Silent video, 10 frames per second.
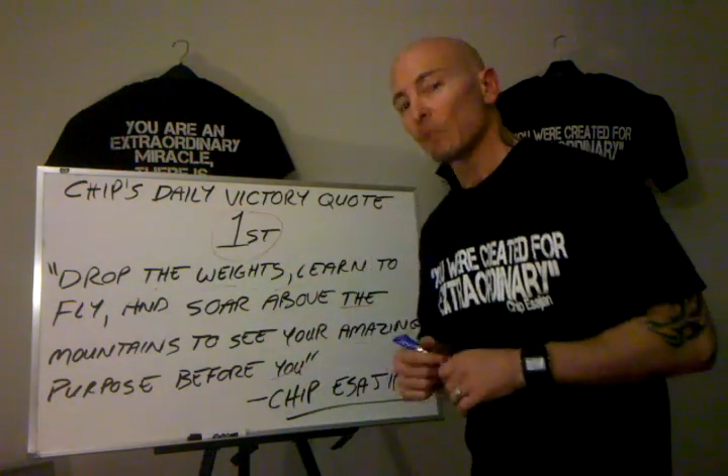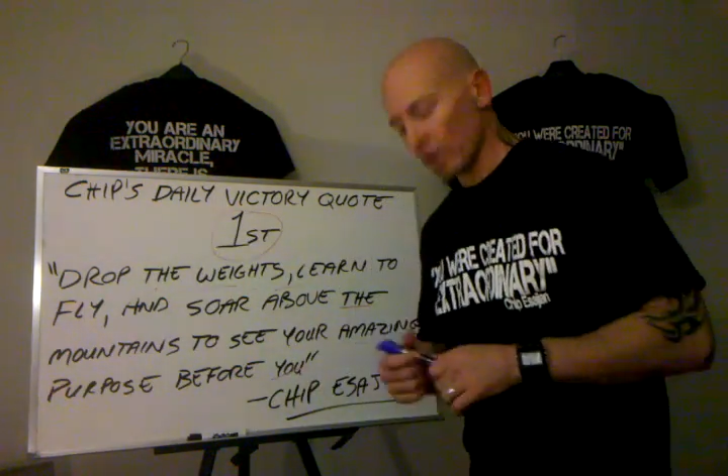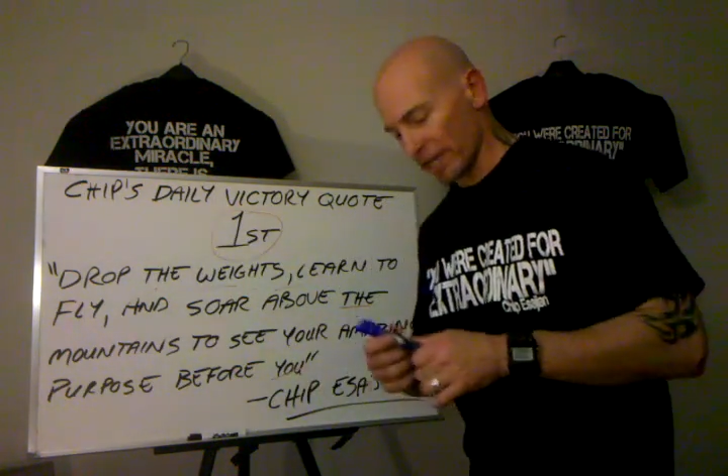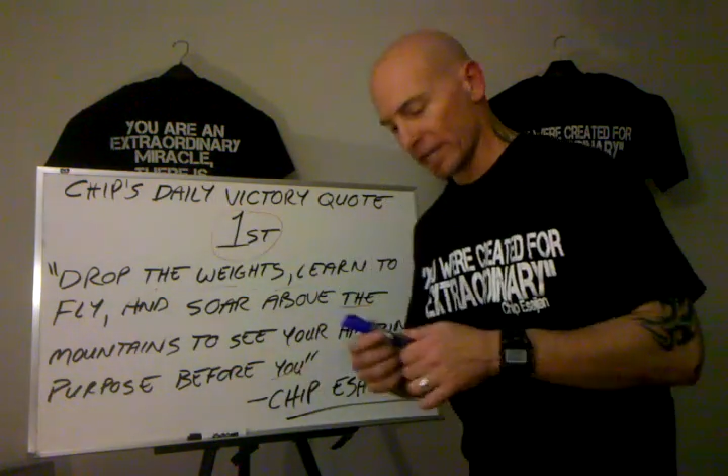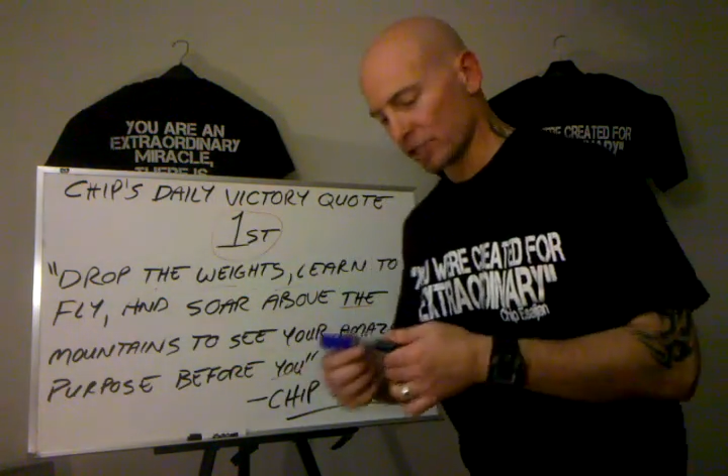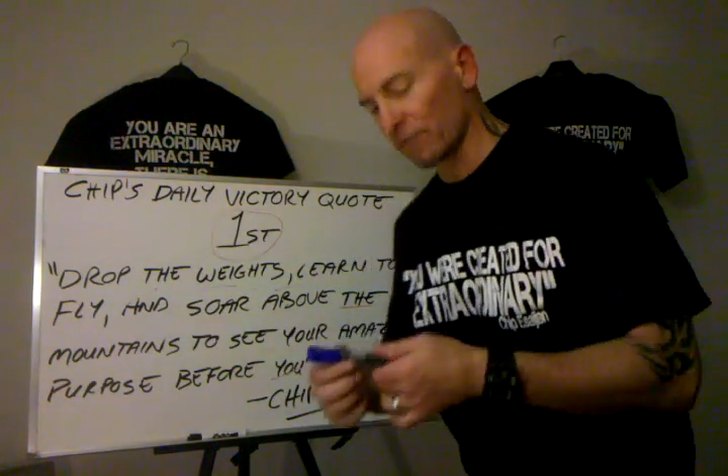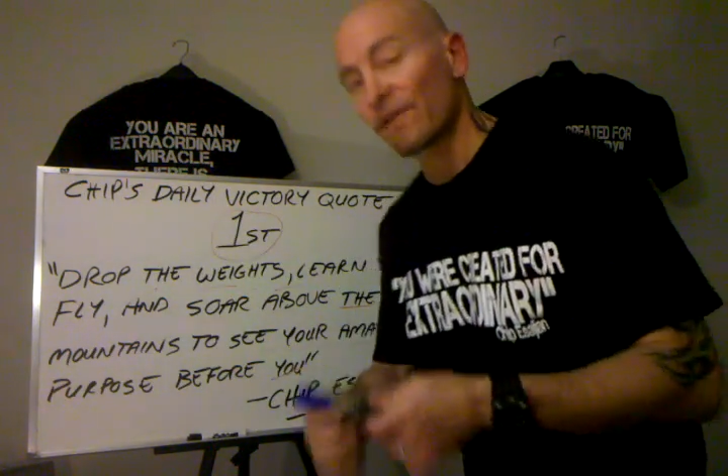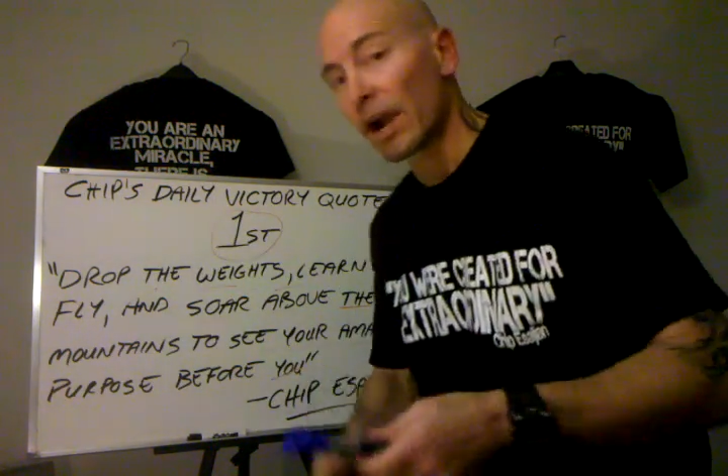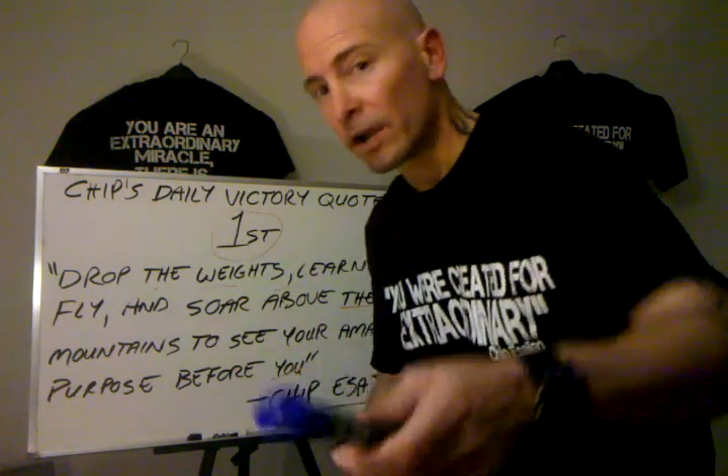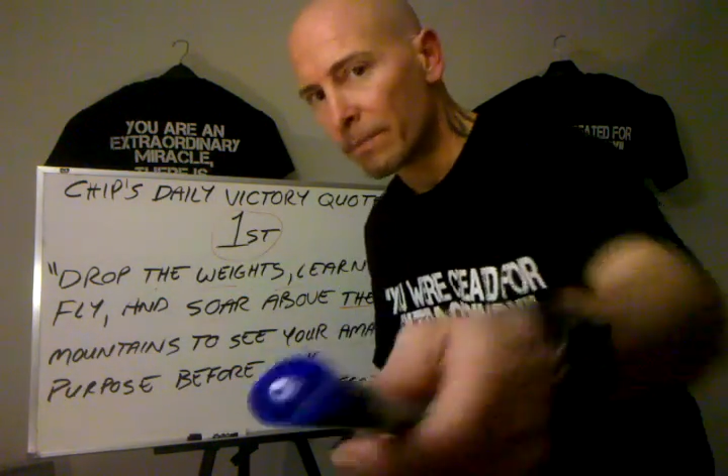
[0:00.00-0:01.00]
We're going to get you
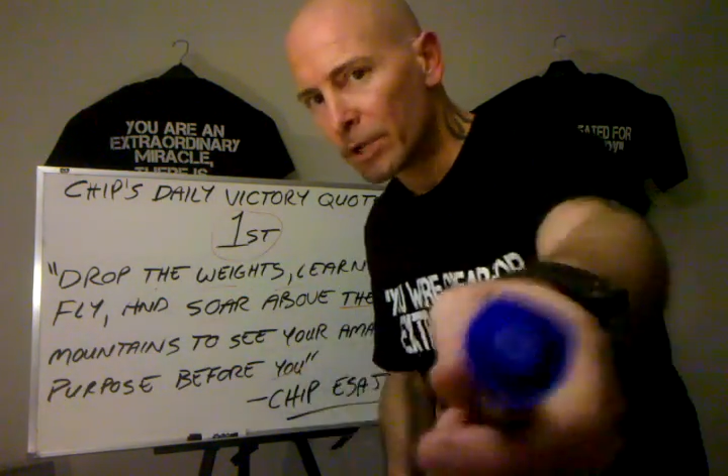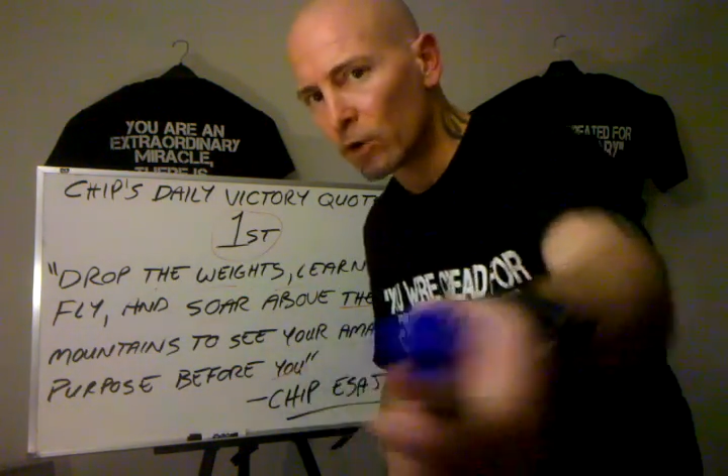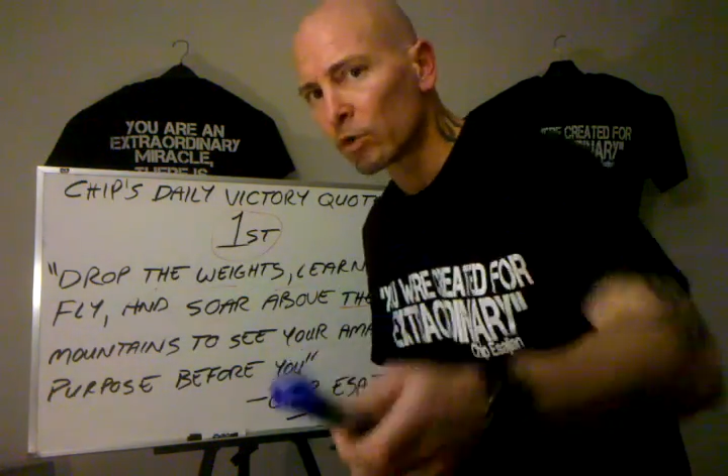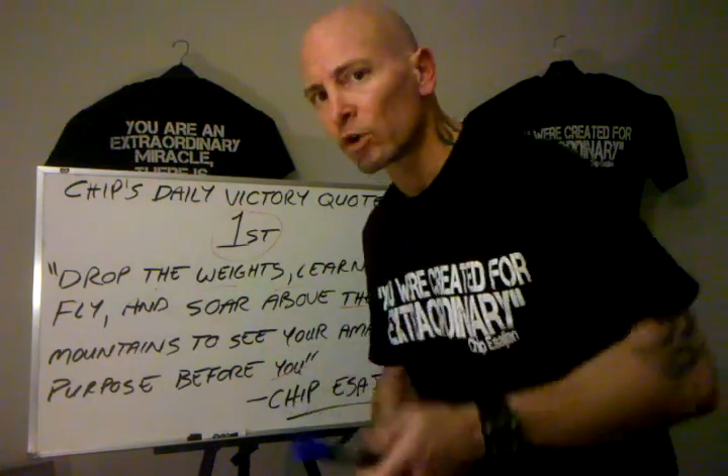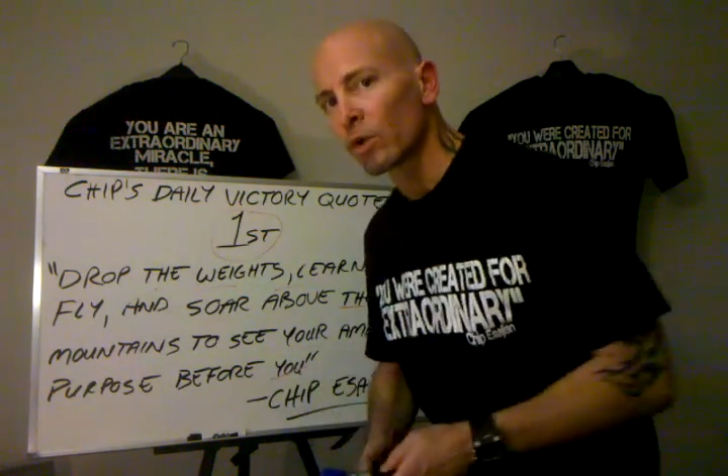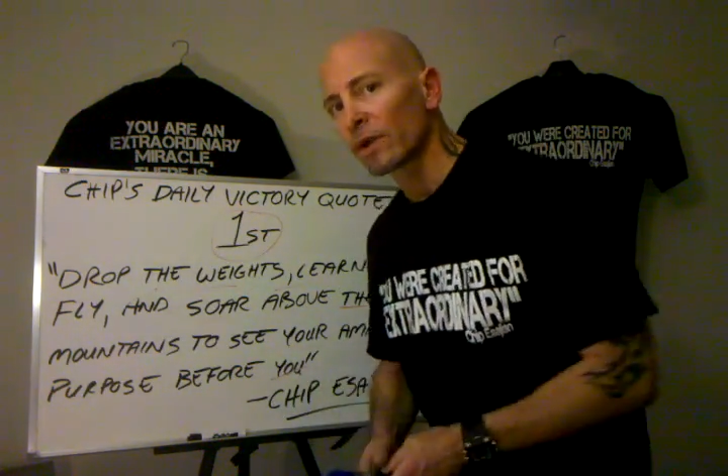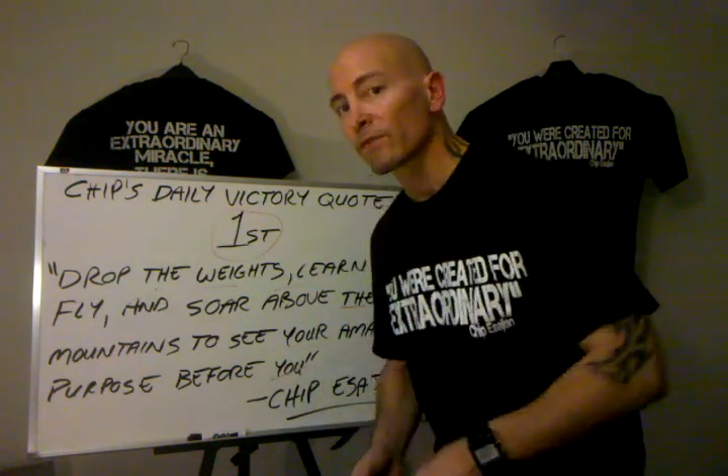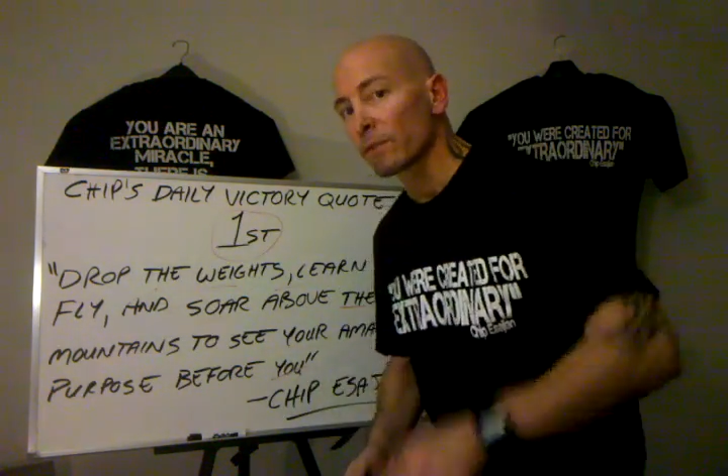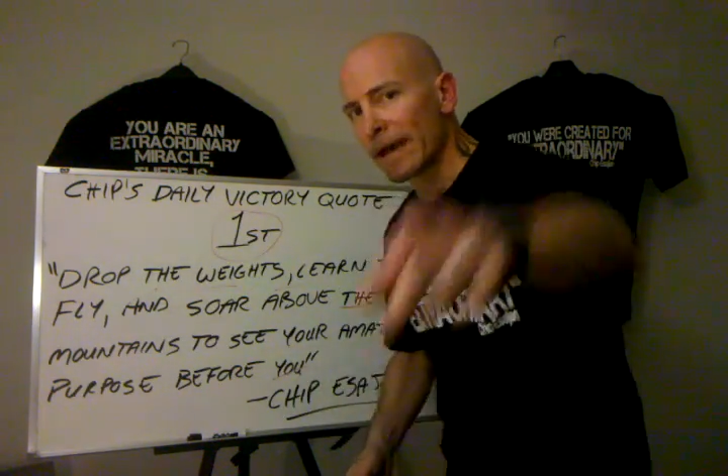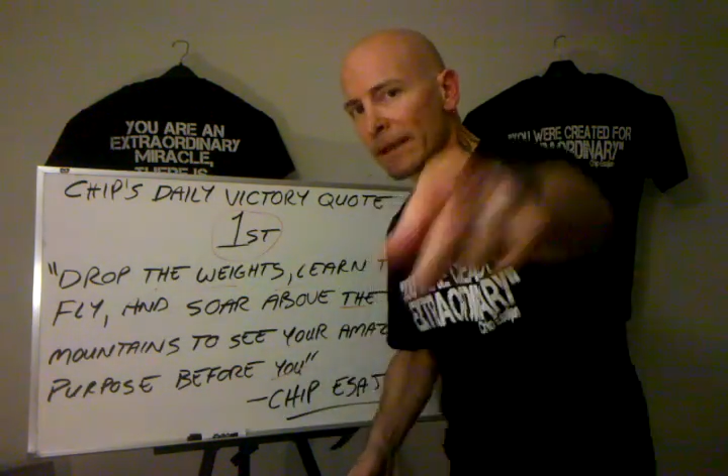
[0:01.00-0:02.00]
fired up here real quick
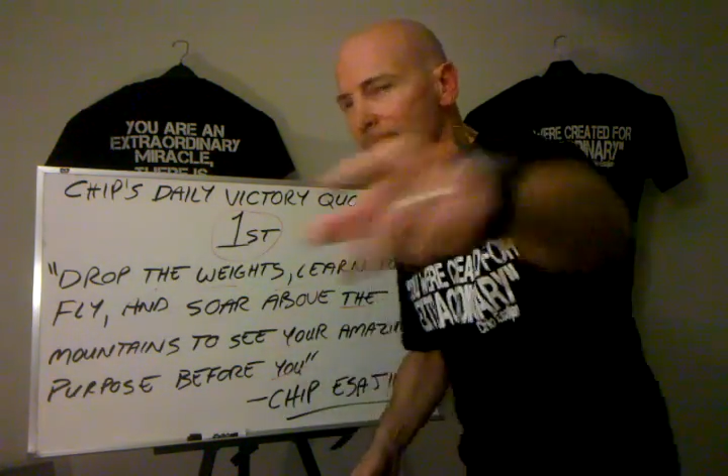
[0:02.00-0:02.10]
for about a